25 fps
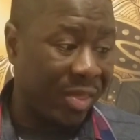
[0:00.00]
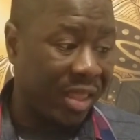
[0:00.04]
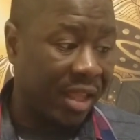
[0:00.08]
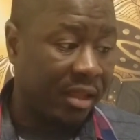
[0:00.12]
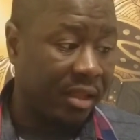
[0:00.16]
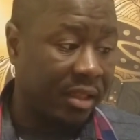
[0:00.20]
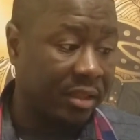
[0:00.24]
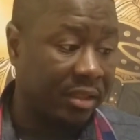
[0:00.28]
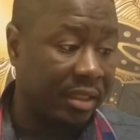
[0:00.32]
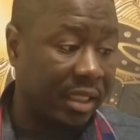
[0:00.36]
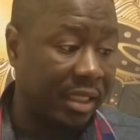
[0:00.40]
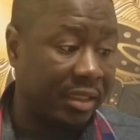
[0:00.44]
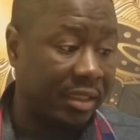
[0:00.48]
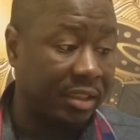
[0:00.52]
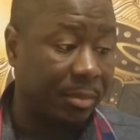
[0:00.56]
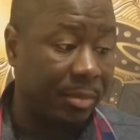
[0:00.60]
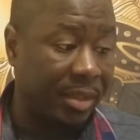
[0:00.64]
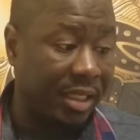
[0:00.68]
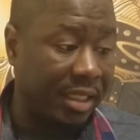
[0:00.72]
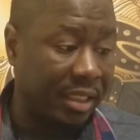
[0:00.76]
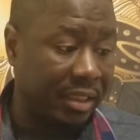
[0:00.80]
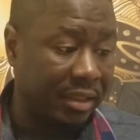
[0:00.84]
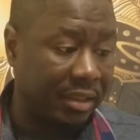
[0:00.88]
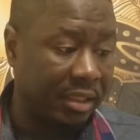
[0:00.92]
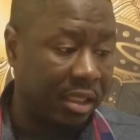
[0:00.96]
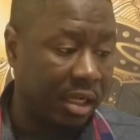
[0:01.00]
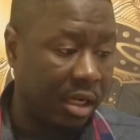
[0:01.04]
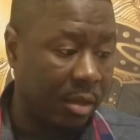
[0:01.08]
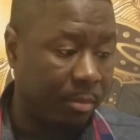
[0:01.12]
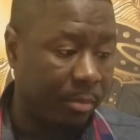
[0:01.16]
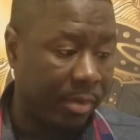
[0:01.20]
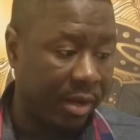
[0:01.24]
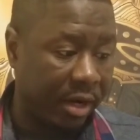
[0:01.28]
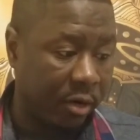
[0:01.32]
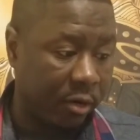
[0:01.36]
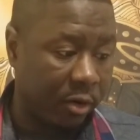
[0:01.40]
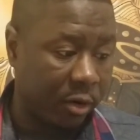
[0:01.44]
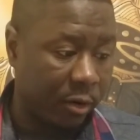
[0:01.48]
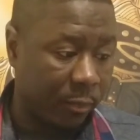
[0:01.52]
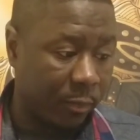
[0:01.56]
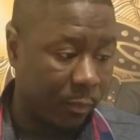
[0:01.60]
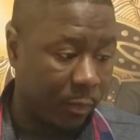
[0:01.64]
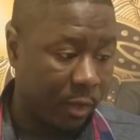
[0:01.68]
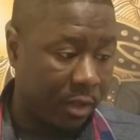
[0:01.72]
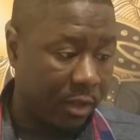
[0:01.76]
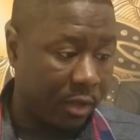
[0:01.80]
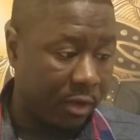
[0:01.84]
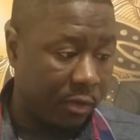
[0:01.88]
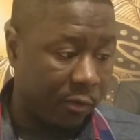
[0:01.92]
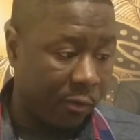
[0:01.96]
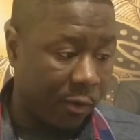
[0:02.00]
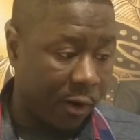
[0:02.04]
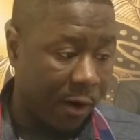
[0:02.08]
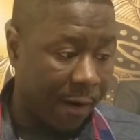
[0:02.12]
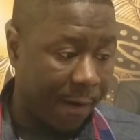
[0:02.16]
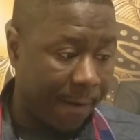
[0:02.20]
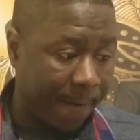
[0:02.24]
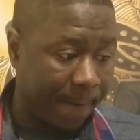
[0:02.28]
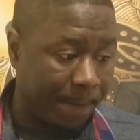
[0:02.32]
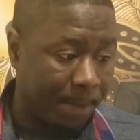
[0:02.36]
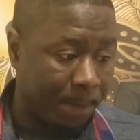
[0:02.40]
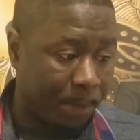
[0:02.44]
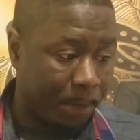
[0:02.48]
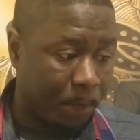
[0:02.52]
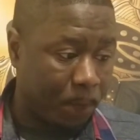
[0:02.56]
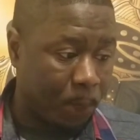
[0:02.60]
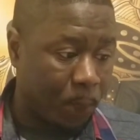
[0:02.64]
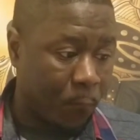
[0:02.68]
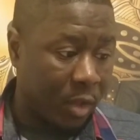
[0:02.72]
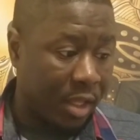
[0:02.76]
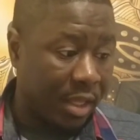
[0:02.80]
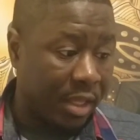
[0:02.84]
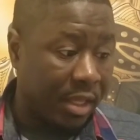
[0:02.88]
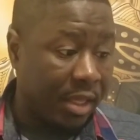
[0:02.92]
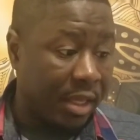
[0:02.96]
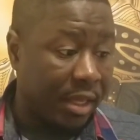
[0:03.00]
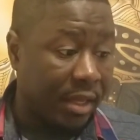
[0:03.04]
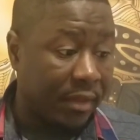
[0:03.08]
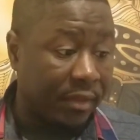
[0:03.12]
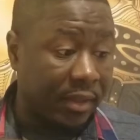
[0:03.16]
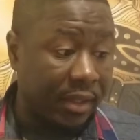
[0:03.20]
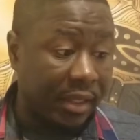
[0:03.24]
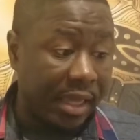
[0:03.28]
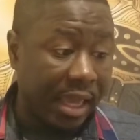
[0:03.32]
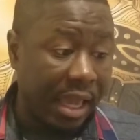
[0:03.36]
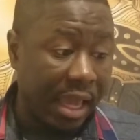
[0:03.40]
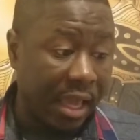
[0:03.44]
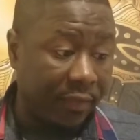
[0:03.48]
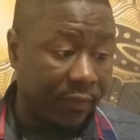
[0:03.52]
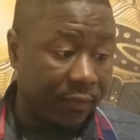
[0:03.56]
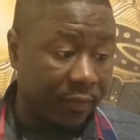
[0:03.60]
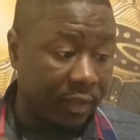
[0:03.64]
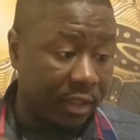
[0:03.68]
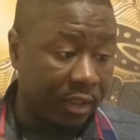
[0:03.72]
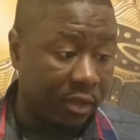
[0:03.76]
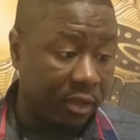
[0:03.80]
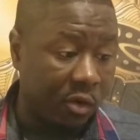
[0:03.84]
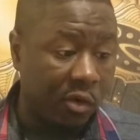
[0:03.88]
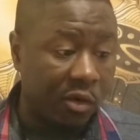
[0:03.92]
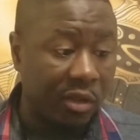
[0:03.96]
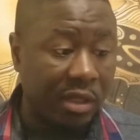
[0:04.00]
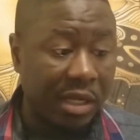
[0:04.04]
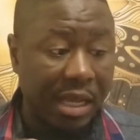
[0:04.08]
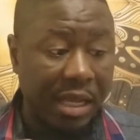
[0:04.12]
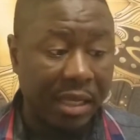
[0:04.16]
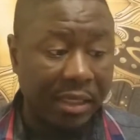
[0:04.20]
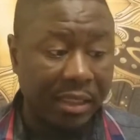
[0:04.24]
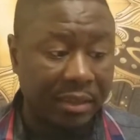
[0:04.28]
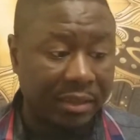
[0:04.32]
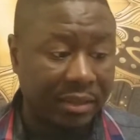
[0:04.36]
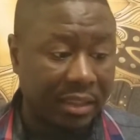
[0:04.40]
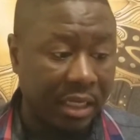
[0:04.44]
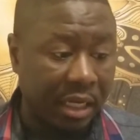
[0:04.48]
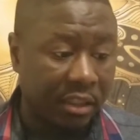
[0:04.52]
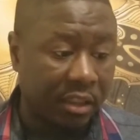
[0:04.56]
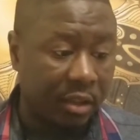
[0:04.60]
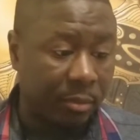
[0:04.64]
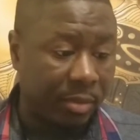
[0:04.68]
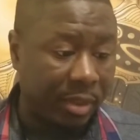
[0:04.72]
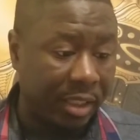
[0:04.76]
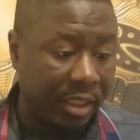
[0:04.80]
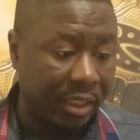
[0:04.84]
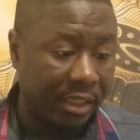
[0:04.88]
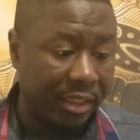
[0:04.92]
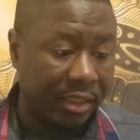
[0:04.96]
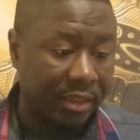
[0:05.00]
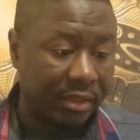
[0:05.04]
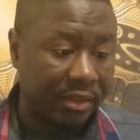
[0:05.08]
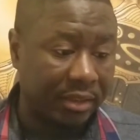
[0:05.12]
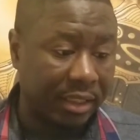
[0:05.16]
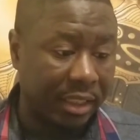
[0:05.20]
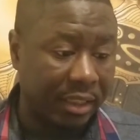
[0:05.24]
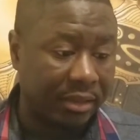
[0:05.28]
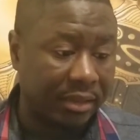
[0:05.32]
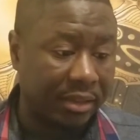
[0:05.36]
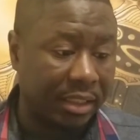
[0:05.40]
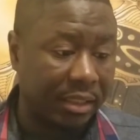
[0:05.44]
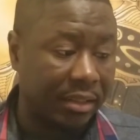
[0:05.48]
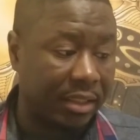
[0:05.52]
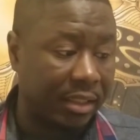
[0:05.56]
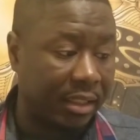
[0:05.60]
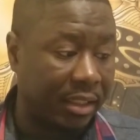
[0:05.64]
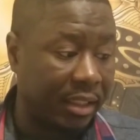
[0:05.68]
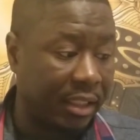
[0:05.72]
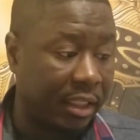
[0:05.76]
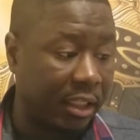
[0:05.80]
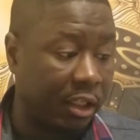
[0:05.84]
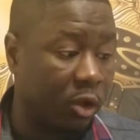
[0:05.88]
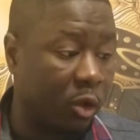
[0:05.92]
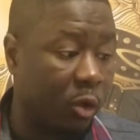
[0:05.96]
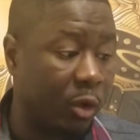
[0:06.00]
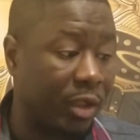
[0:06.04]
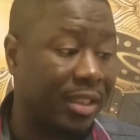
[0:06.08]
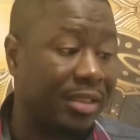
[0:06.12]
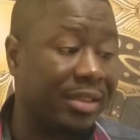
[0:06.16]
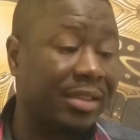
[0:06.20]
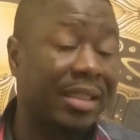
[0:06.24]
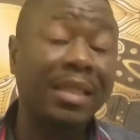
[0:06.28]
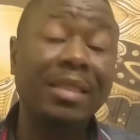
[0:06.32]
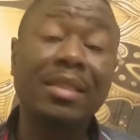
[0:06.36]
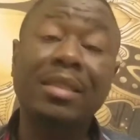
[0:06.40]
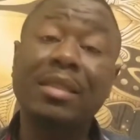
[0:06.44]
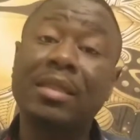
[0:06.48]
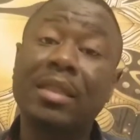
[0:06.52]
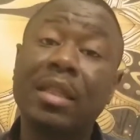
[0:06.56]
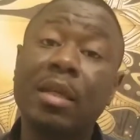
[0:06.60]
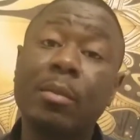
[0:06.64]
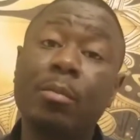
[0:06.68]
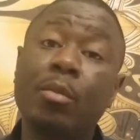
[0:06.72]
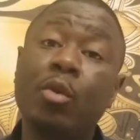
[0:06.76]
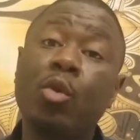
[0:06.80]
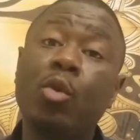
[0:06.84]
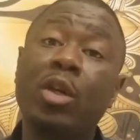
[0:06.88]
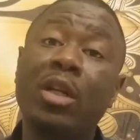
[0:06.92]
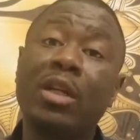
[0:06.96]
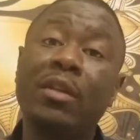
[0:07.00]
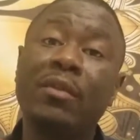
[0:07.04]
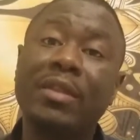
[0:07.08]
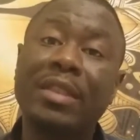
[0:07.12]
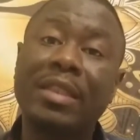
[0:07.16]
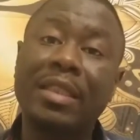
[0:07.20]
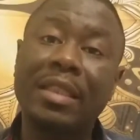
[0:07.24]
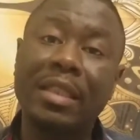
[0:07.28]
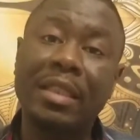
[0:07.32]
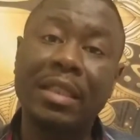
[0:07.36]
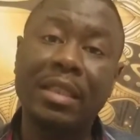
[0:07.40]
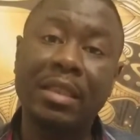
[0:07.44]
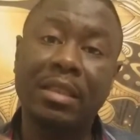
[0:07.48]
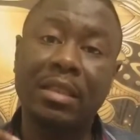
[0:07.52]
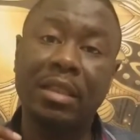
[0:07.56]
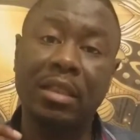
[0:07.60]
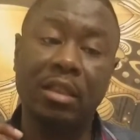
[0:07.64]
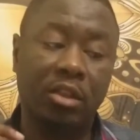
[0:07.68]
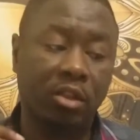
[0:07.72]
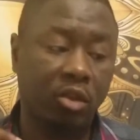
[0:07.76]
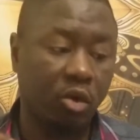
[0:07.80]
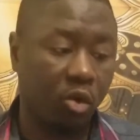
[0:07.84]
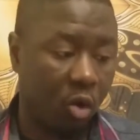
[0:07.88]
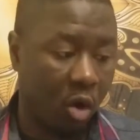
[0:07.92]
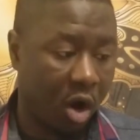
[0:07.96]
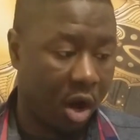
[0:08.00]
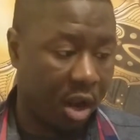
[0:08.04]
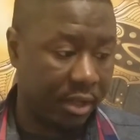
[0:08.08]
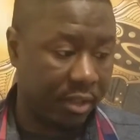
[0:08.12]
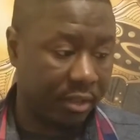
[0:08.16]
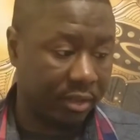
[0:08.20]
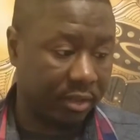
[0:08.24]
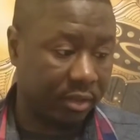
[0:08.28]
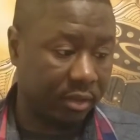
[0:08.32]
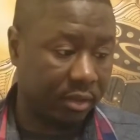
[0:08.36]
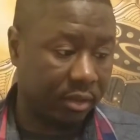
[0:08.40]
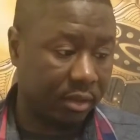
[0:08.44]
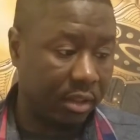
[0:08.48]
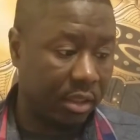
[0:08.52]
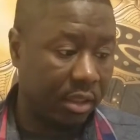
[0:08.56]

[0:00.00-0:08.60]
It's said to be his cupbearer, right? And the Catholic Online Encyclopedia states that the eagle is a symbol of Jesus Christ.